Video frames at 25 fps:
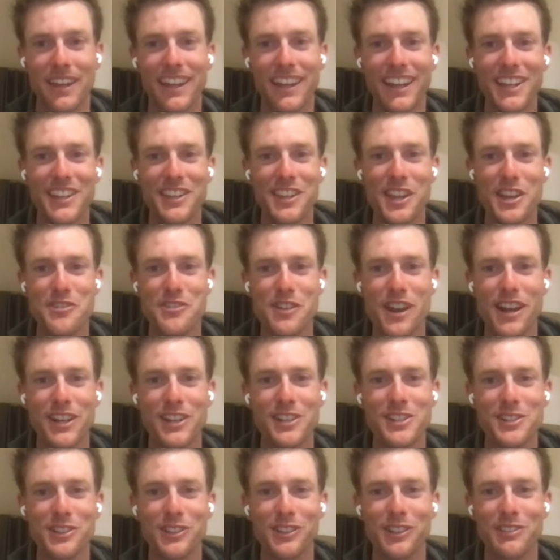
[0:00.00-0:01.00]
they dragged
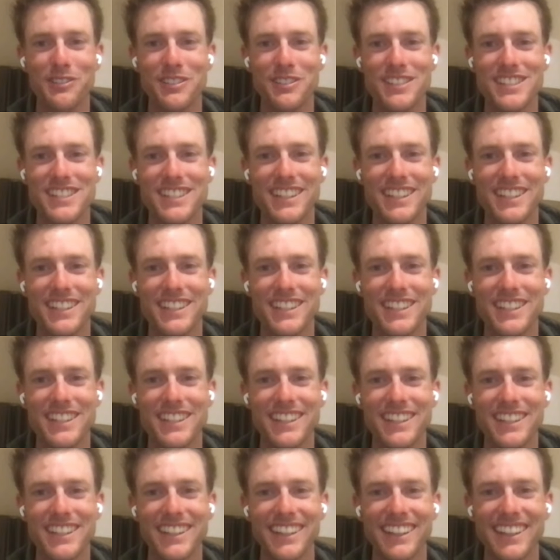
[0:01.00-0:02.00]
us all off to Sydney
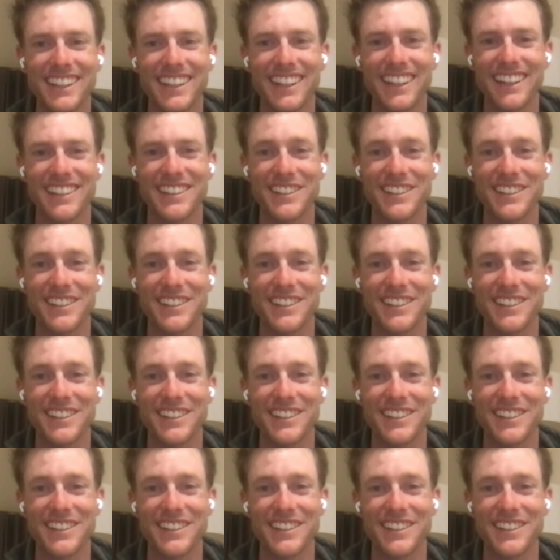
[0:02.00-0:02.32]
and